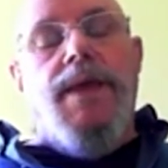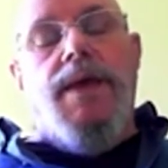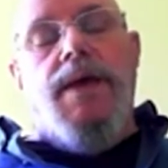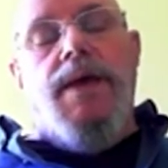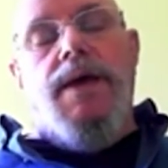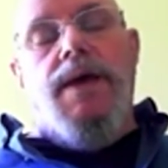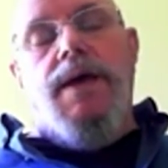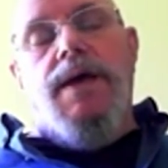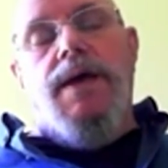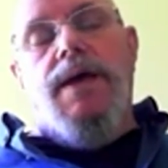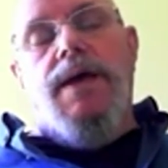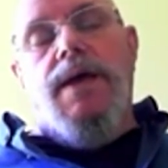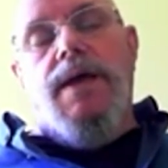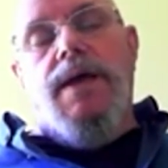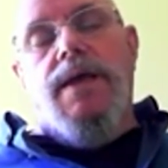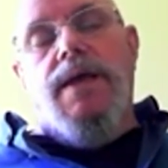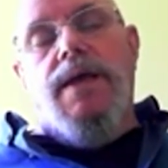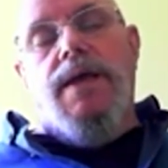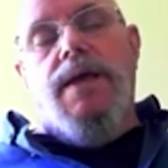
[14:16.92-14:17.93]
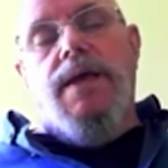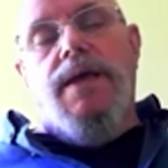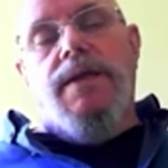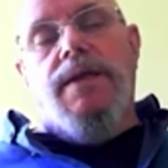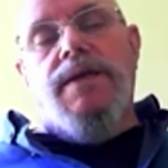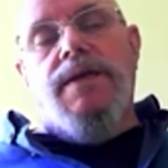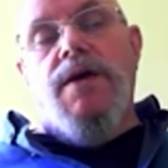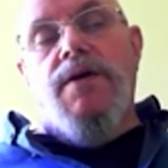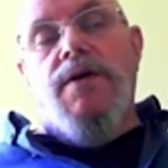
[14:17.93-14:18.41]
Now,
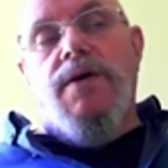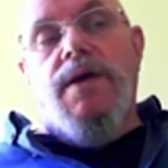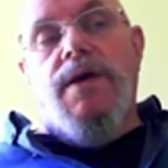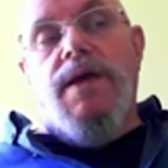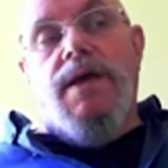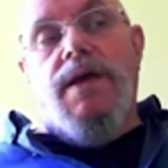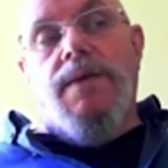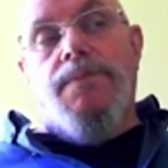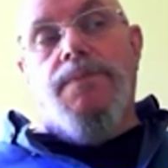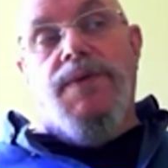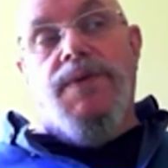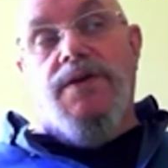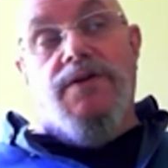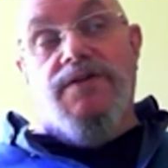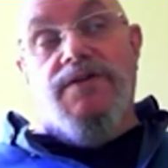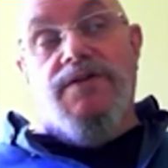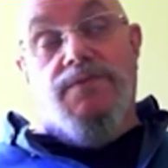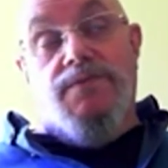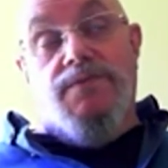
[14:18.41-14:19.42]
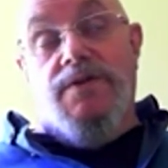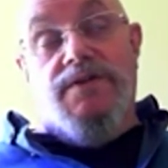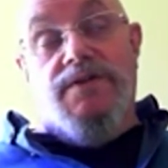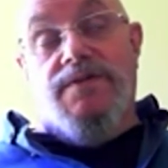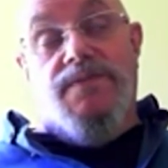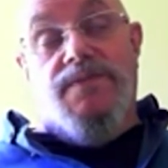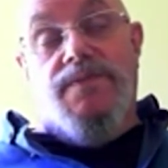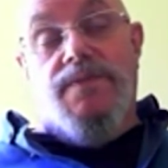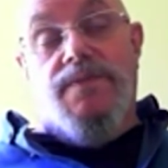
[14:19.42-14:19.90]
because it
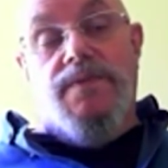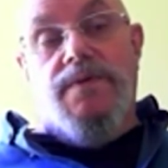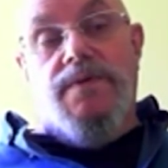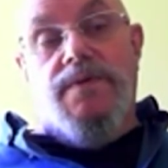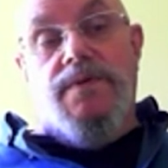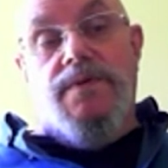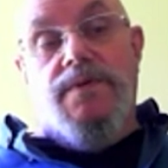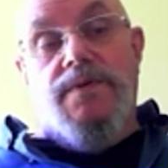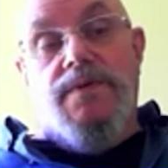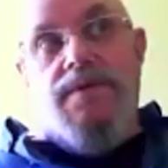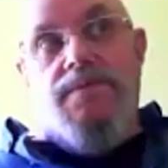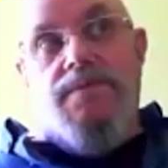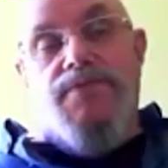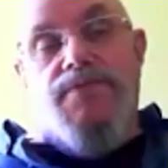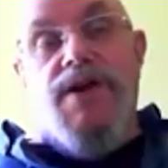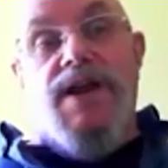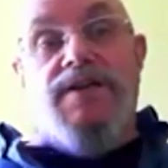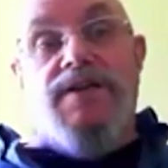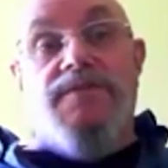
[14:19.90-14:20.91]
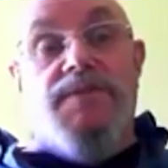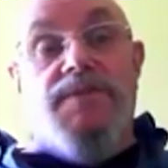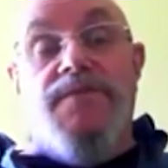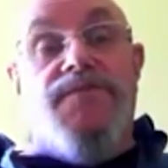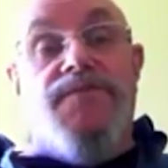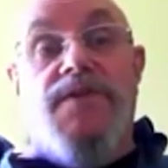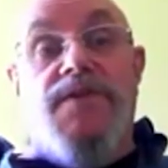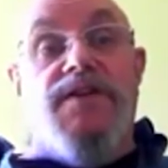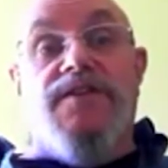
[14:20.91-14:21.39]
was practiced by a
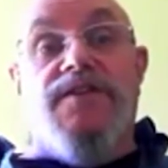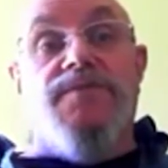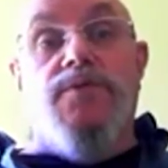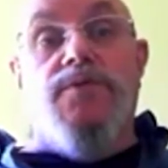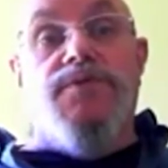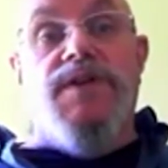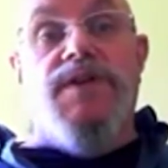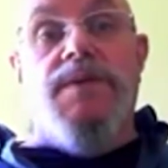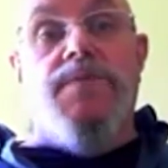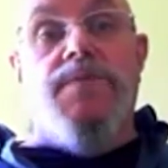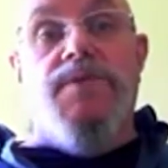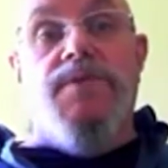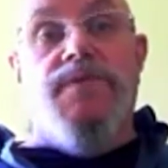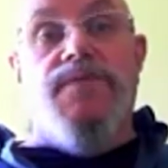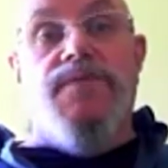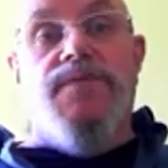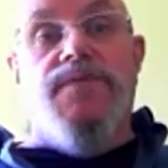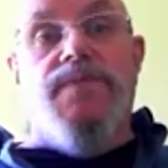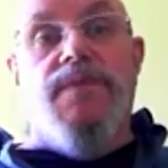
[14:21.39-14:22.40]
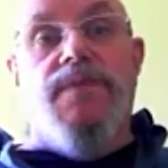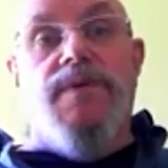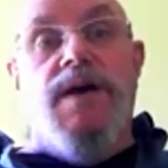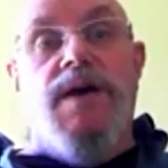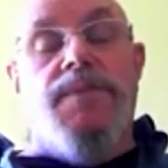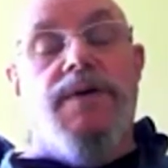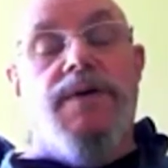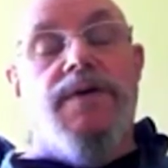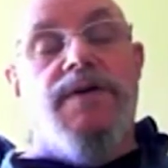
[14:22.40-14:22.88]
very small number of
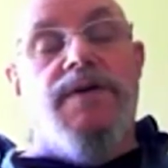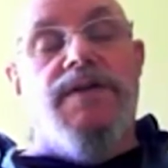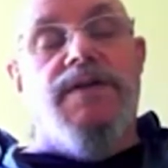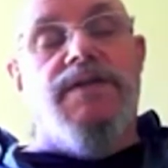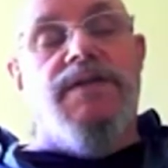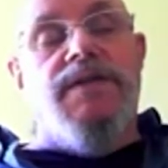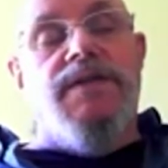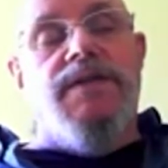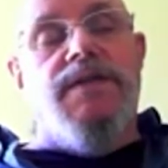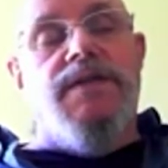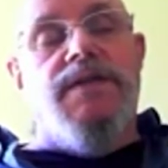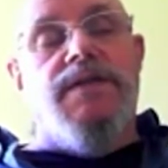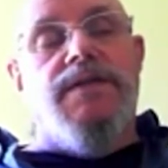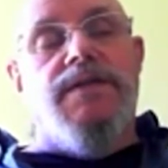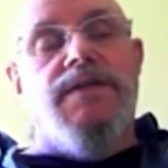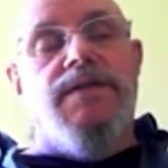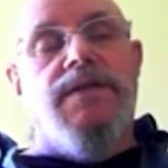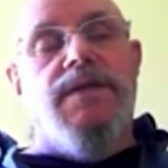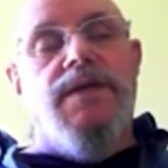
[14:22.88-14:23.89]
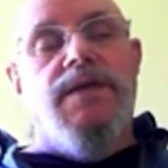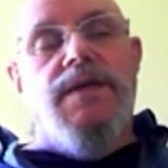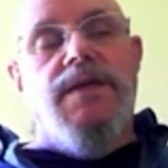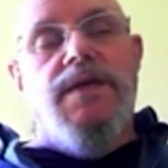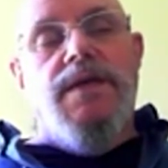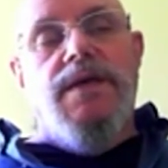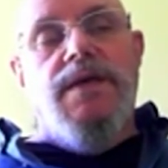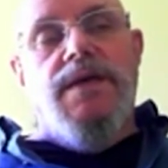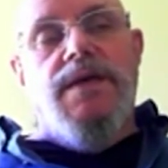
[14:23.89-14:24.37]
upper caste Indians,
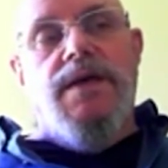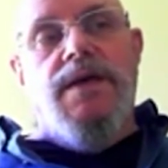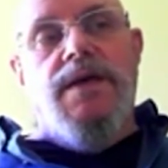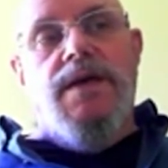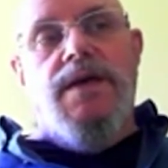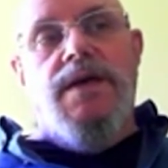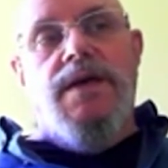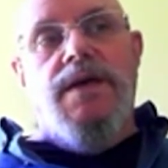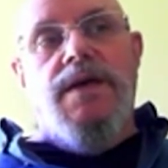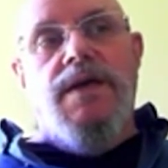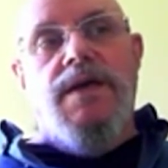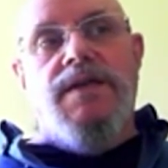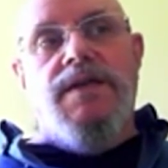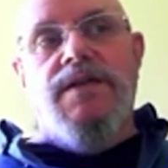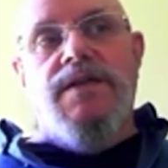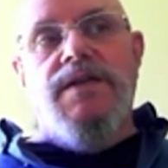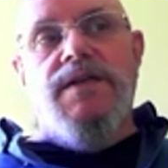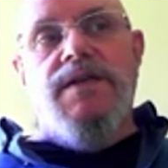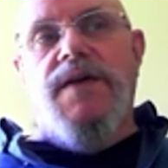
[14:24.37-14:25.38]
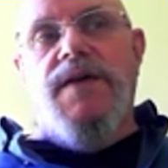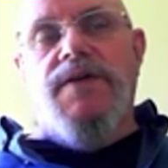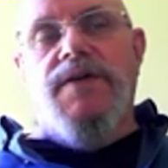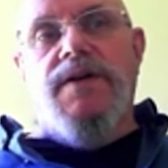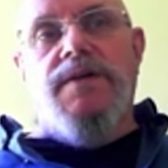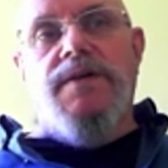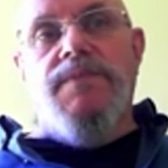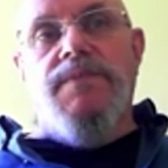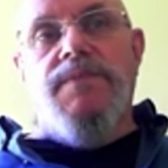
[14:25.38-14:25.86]
it didn't have
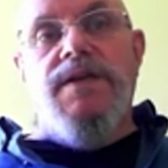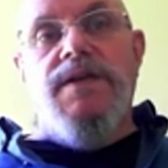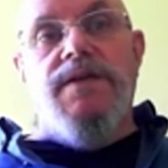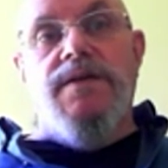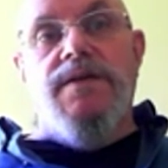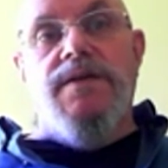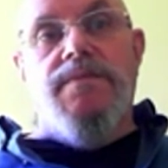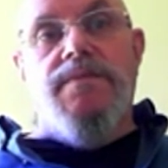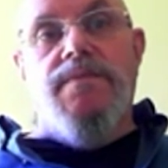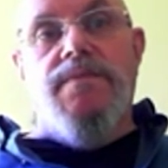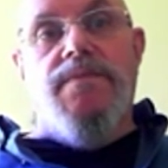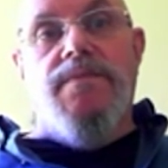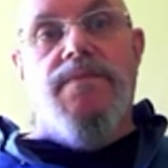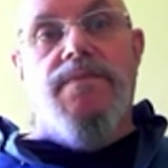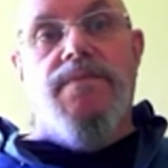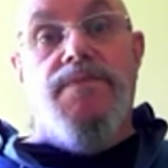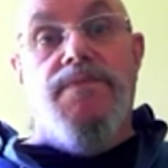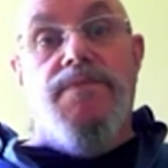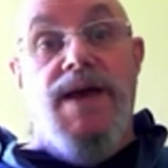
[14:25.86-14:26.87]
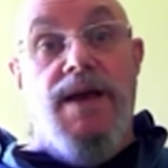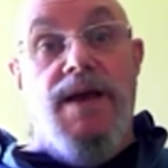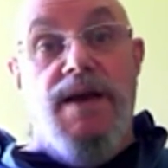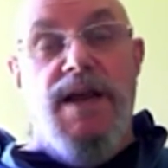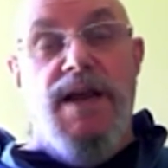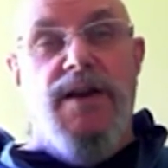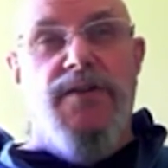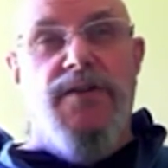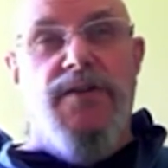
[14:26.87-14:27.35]
an immediate
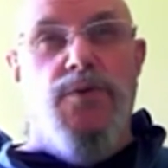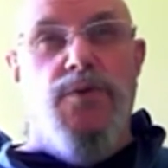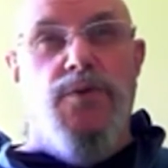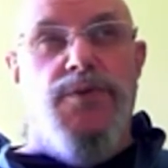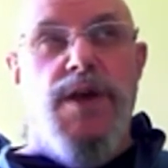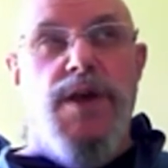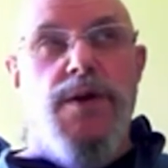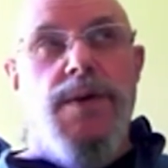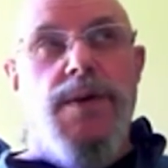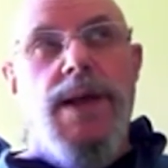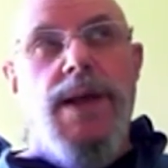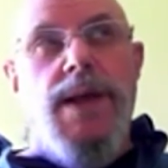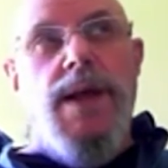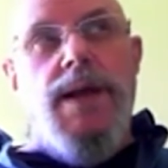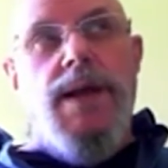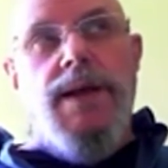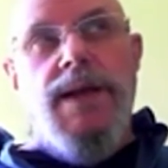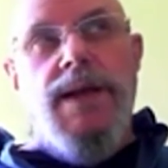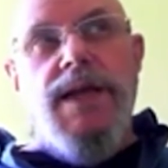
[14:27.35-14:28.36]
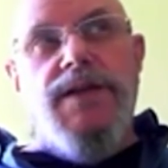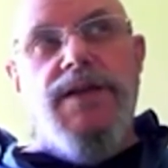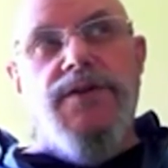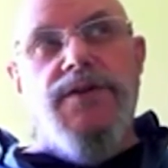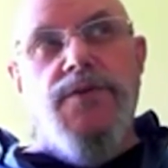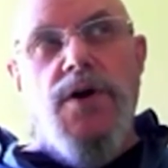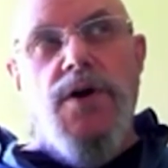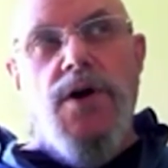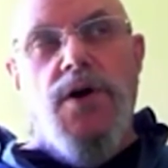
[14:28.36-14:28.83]
backlash, although
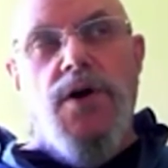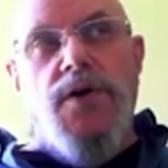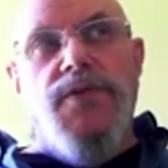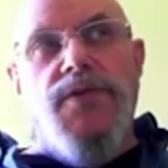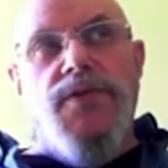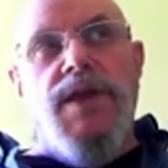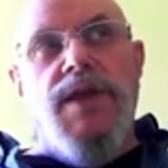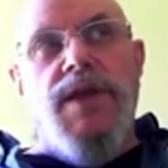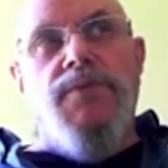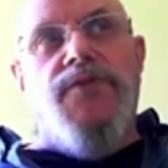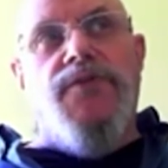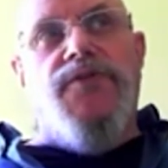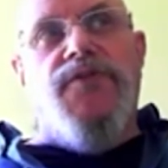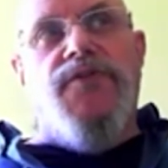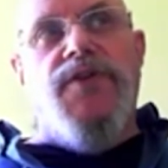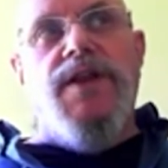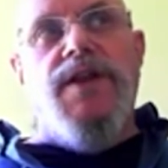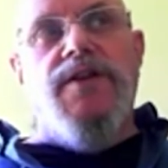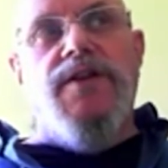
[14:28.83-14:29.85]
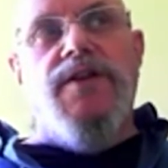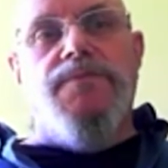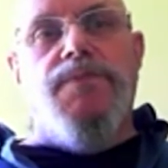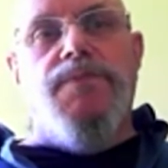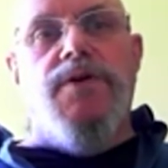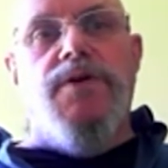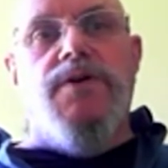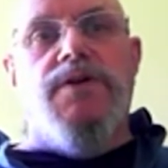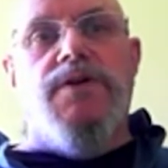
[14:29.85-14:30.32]
later on it was seen as
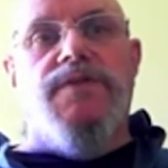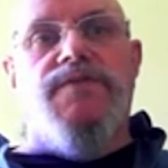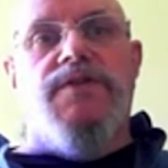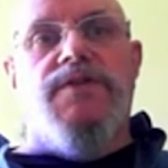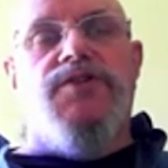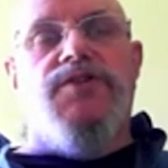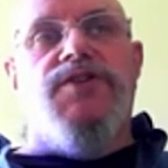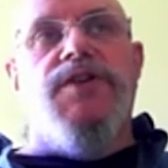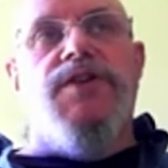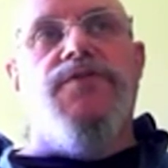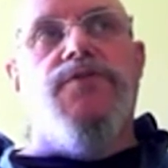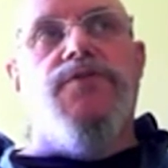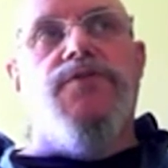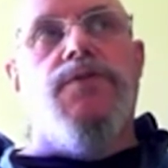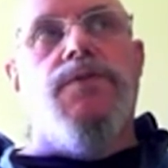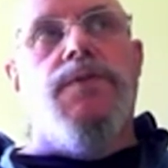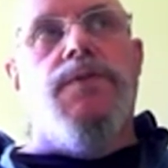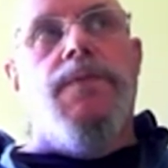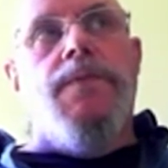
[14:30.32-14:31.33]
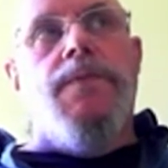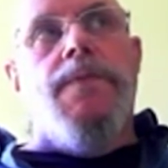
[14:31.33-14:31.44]
part of a general